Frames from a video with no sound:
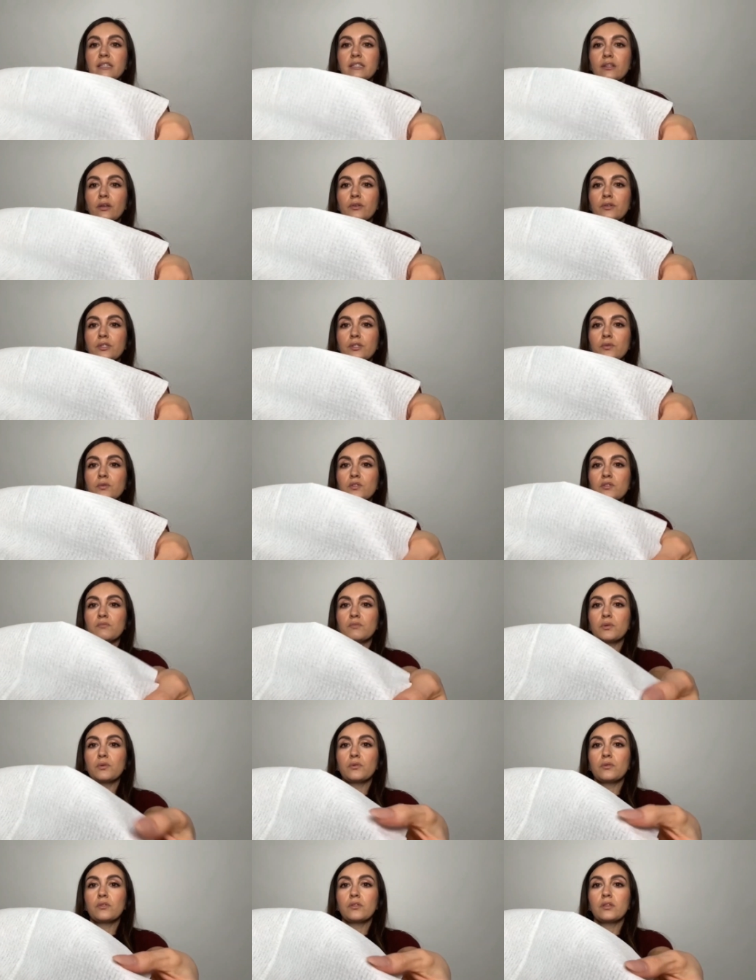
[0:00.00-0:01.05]
a little bit
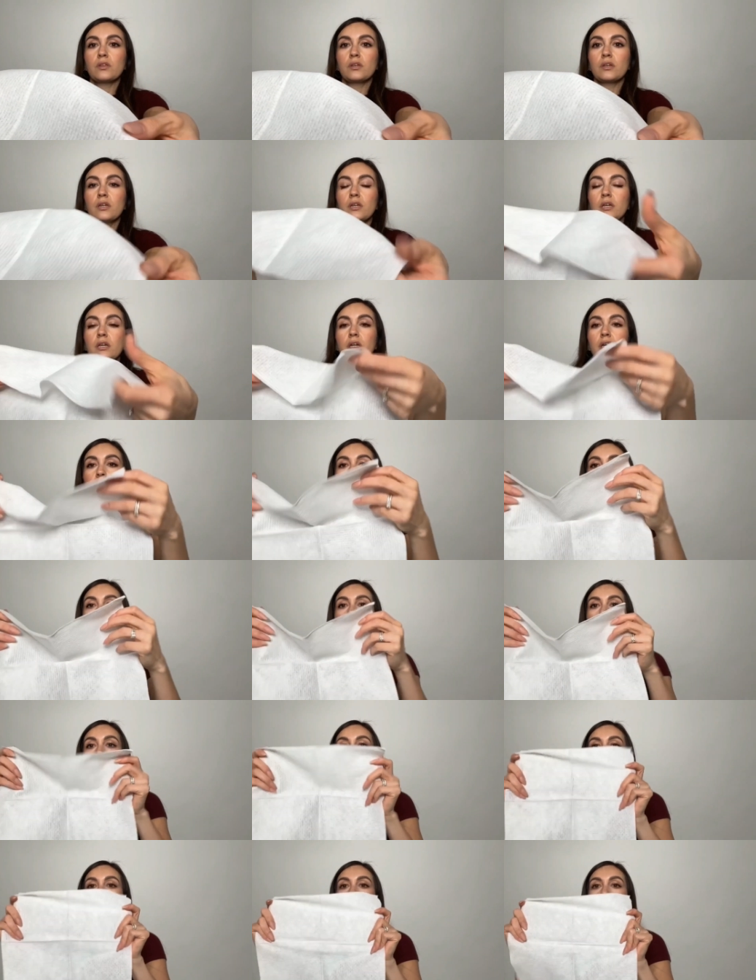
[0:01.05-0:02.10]
bigger, but the other
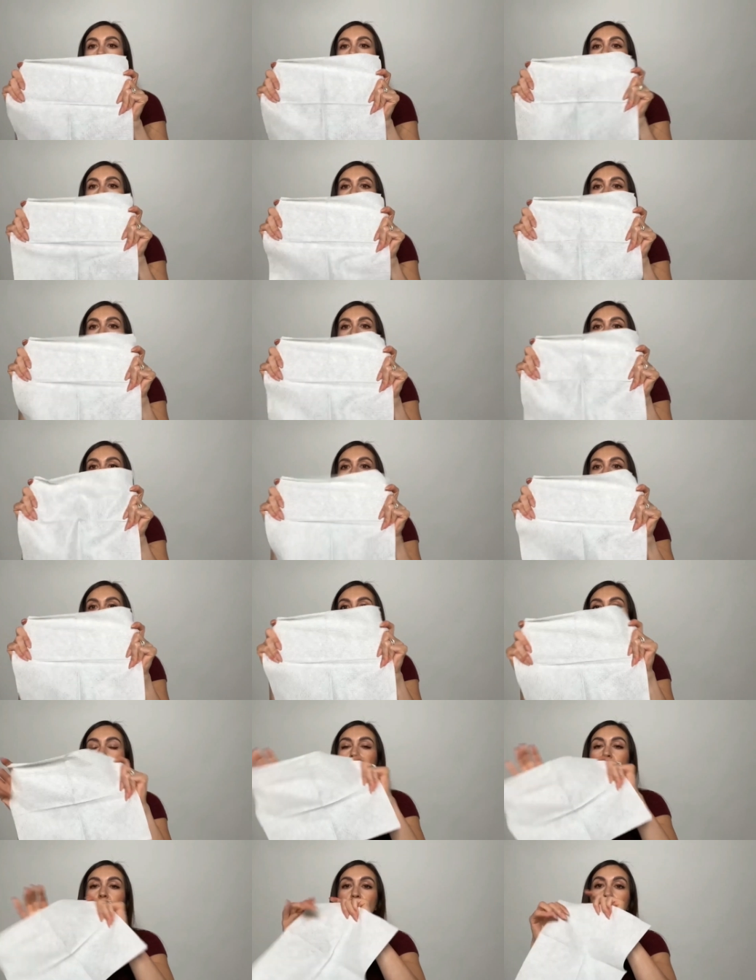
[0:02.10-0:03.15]
side is also
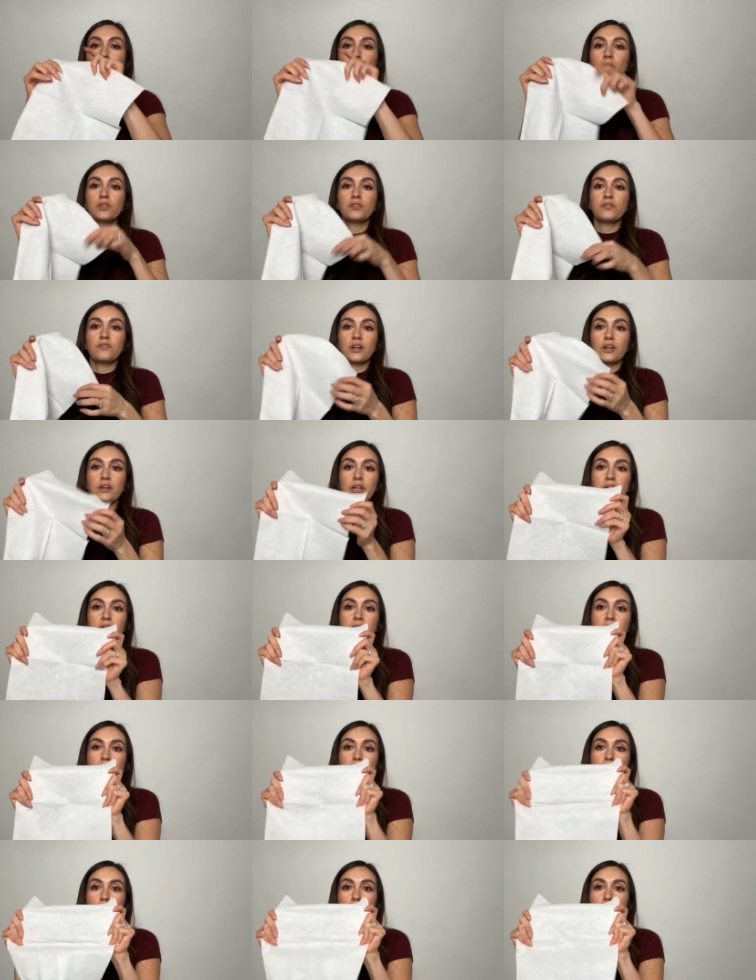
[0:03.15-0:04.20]
smooth.
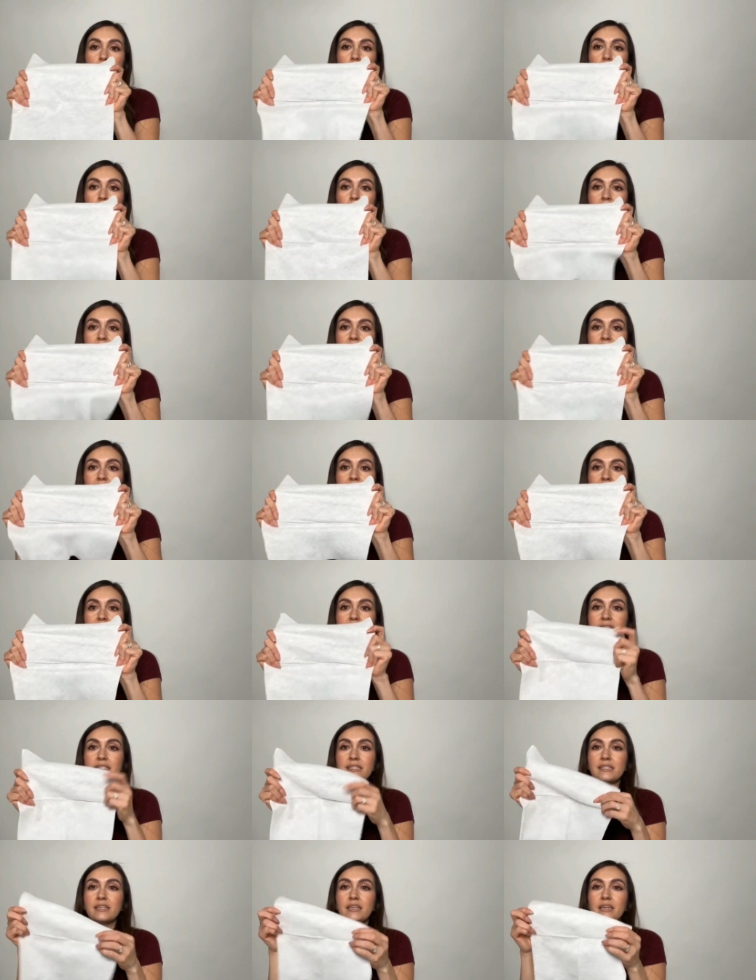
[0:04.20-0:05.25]
Um, and again,
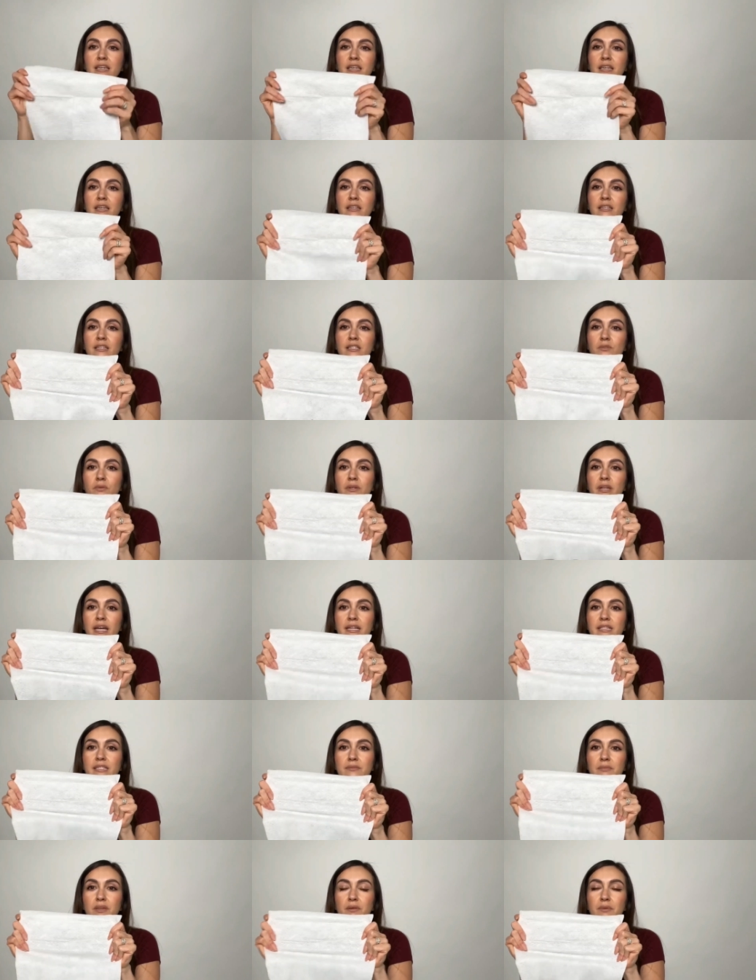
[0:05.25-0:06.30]
they're both very
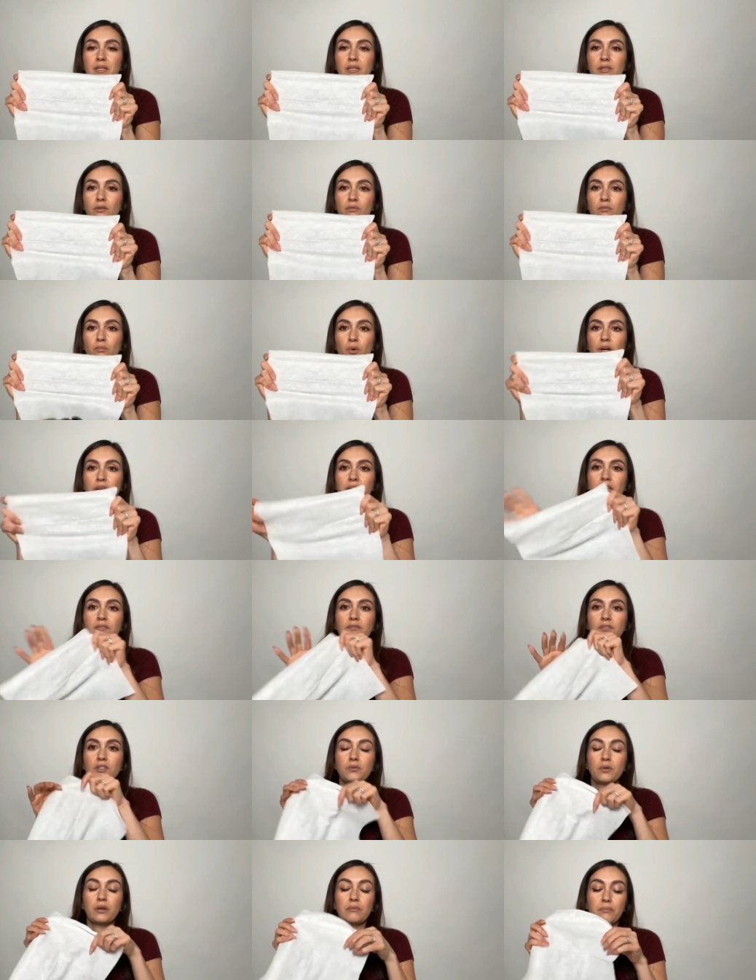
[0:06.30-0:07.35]
durable and
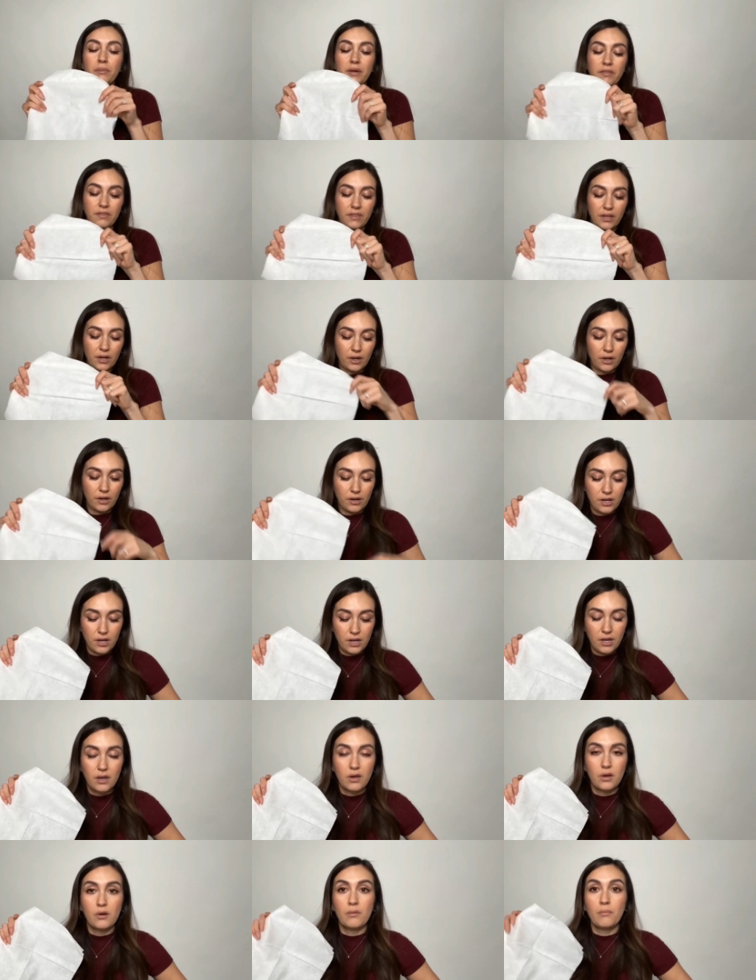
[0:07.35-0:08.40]
nice. This one
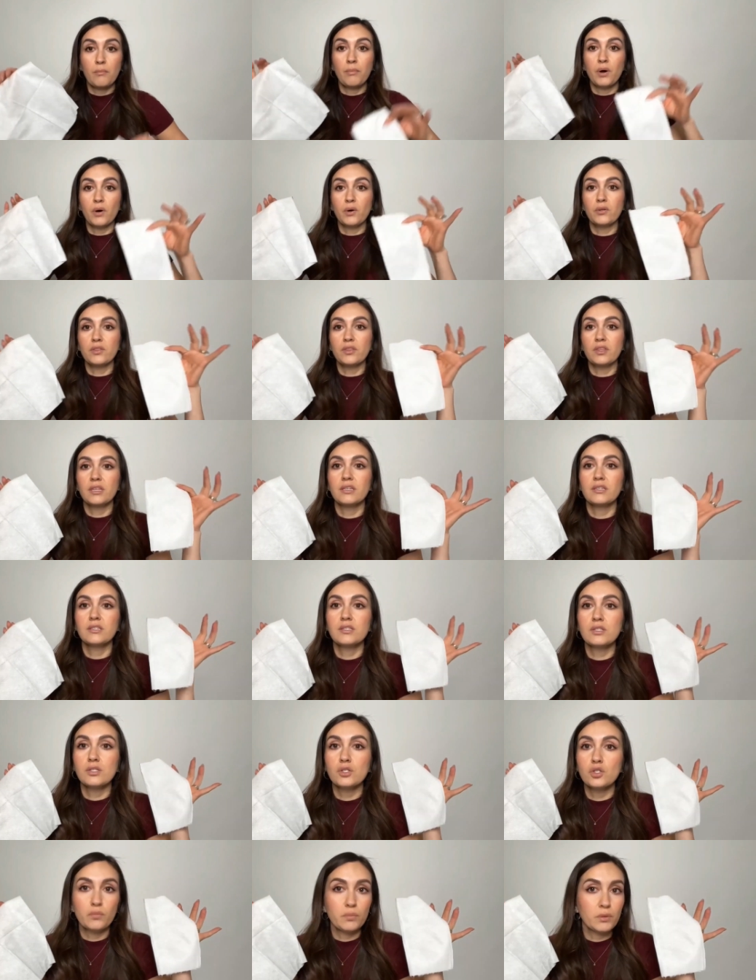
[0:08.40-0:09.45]
has maybe a little more give
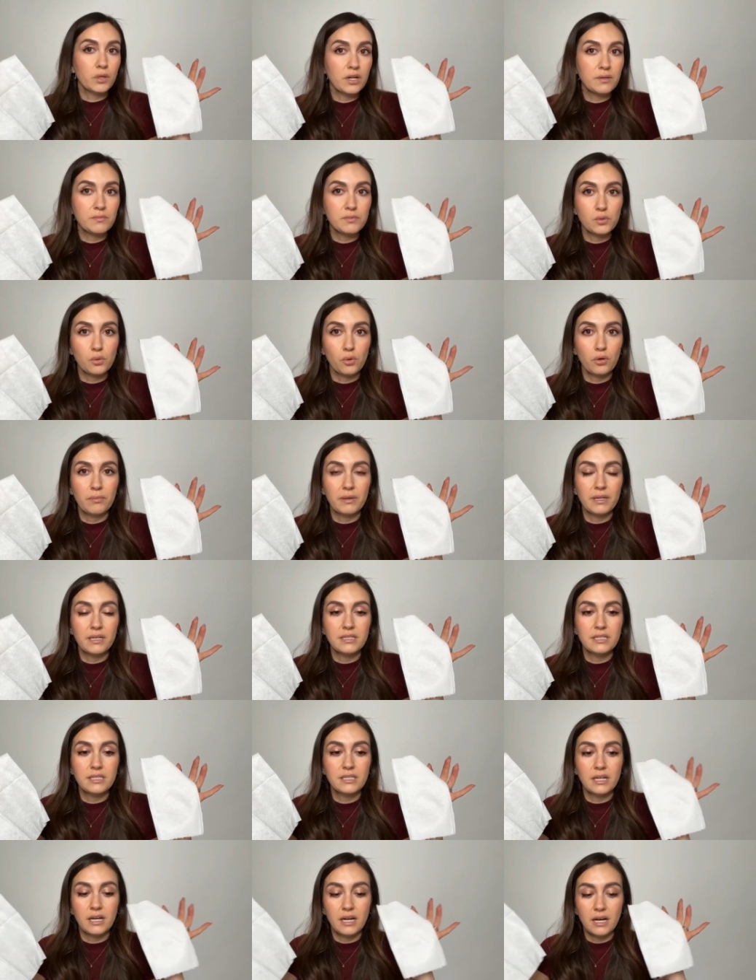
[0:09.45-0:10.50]
to it, but they're
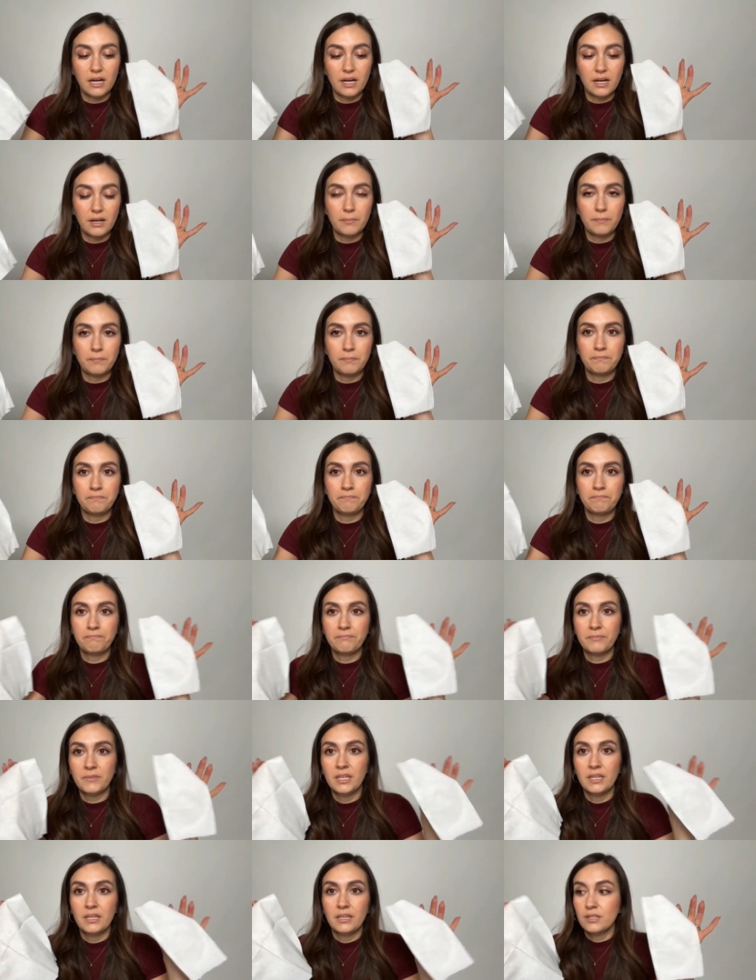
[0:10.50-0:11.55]
both
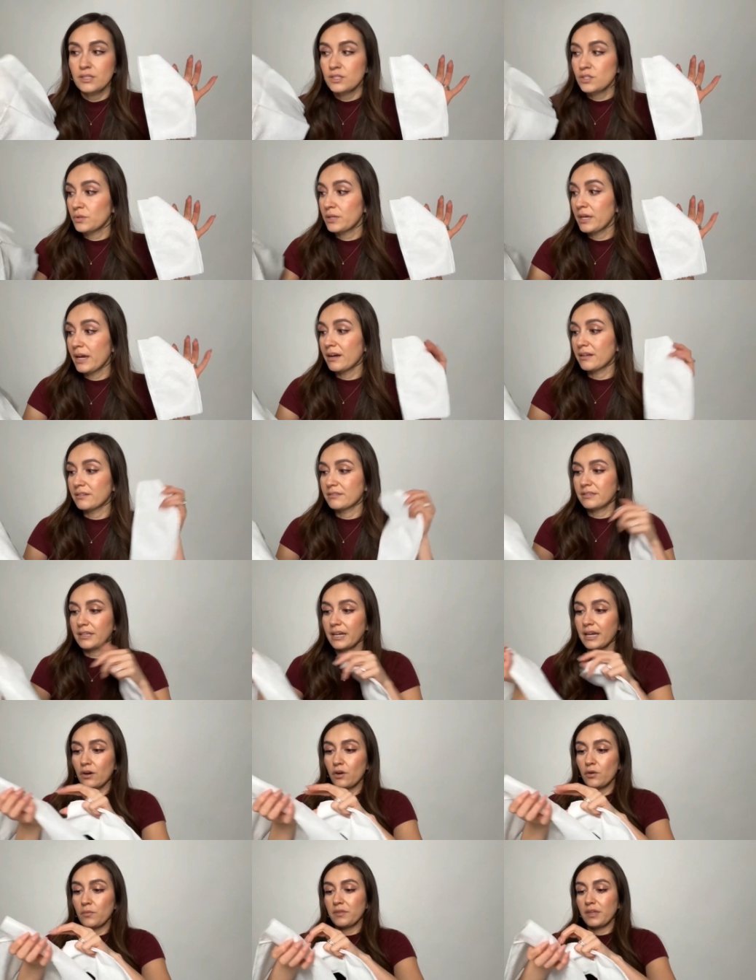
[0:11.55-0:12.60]
super
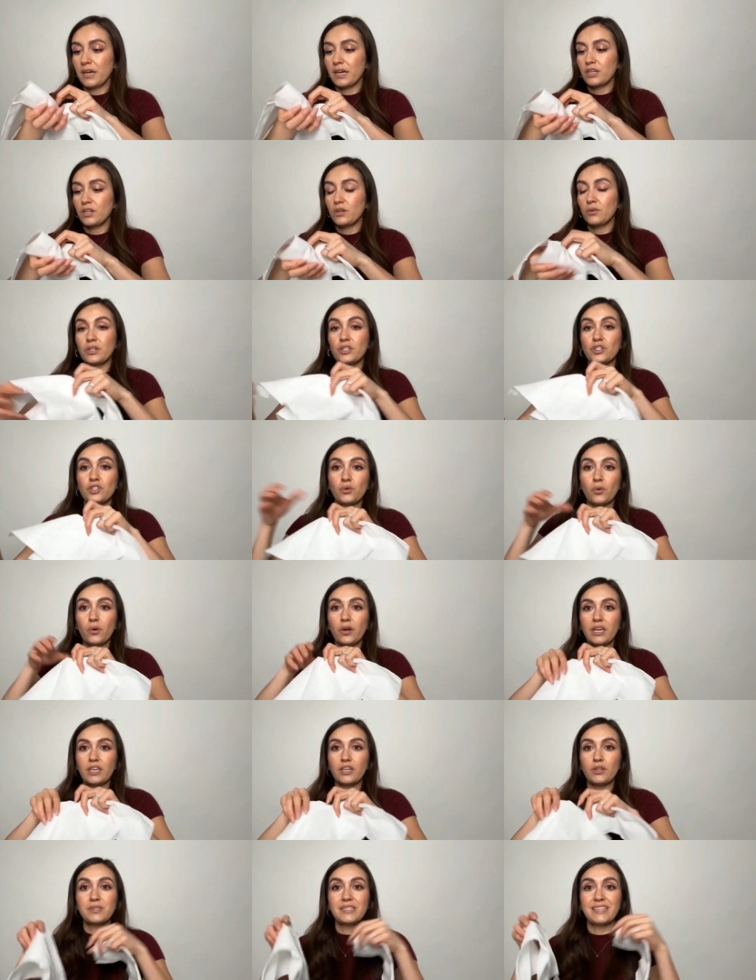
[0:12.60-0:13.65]
absorbent. Um,
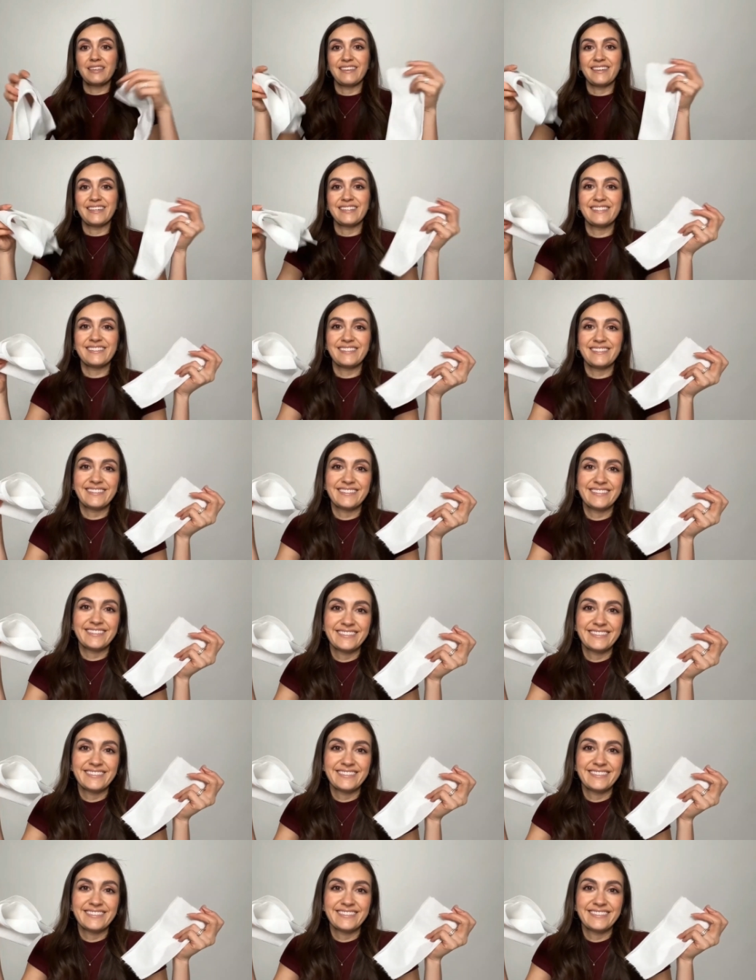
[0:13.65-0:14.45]
so yeah, I